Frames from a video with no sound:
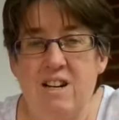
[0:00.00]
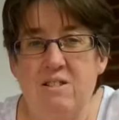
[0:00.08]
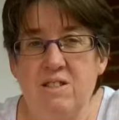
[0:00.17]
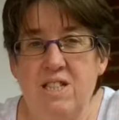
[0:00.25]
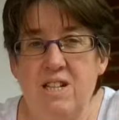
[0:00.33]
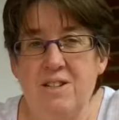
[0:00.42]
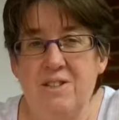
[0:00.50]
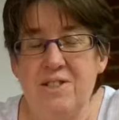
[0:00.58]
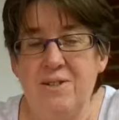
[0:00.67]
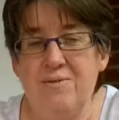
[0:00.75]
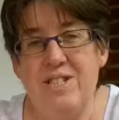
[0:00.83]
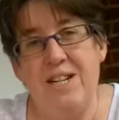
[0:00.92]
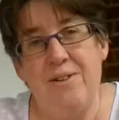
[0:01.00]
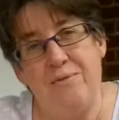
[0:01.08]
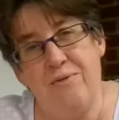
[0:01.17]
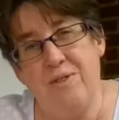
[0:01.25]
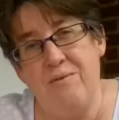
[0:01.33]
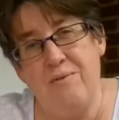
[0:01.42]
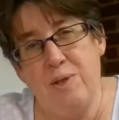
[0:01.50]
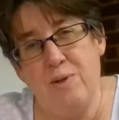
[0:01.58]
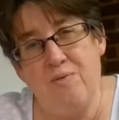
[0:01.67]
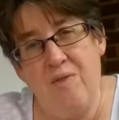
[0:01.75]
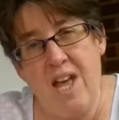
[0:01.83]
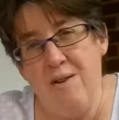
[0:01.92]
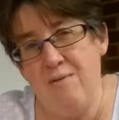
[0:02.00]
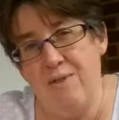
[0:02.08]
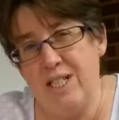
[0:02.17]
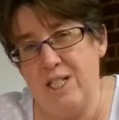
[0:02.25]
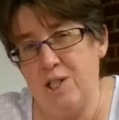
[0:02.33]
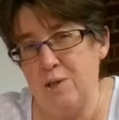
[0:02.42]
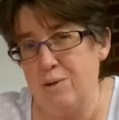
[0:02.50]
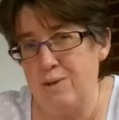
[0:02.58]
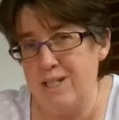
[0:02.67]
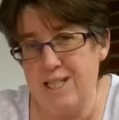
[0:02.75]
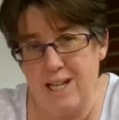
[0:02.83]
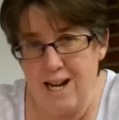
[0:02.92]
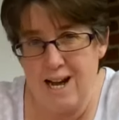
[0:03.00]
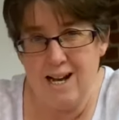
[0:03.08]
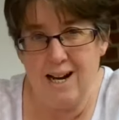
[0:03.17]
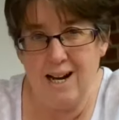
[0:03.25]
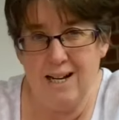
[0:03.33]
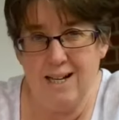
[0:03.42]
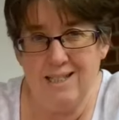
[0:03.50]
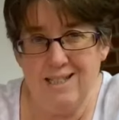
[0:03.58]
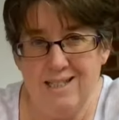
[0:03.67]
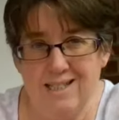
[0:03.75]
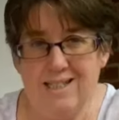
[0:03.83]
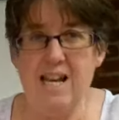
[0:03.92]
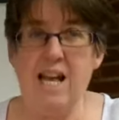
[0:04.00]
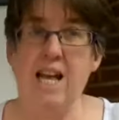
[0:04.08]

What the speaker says: Lots and lots of different favourite stories in our class.